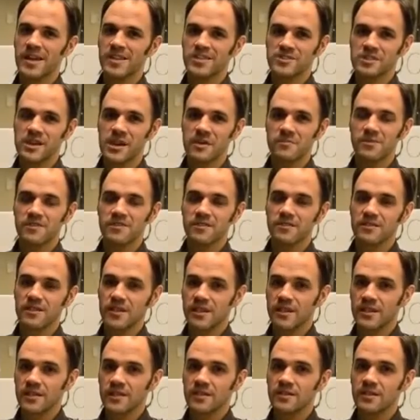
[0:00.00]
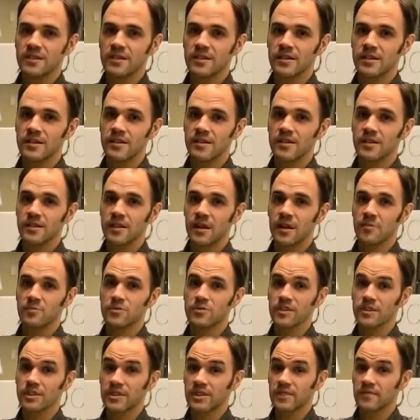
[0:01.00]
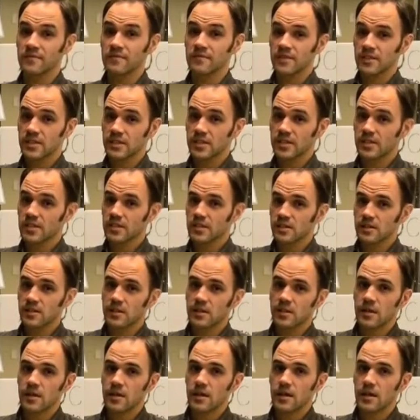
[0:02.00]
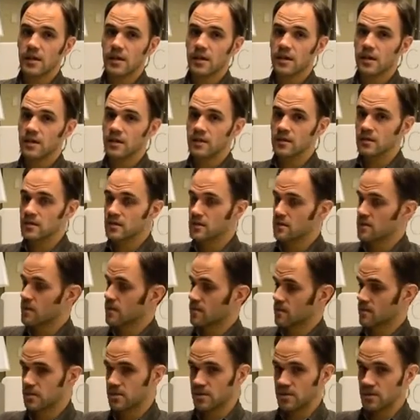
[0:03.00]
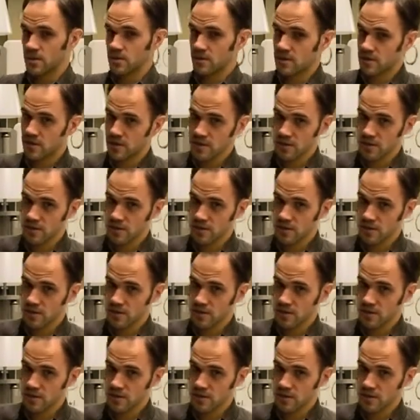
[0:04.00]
Matt Chapman and I'm with Excel Physics, and this is our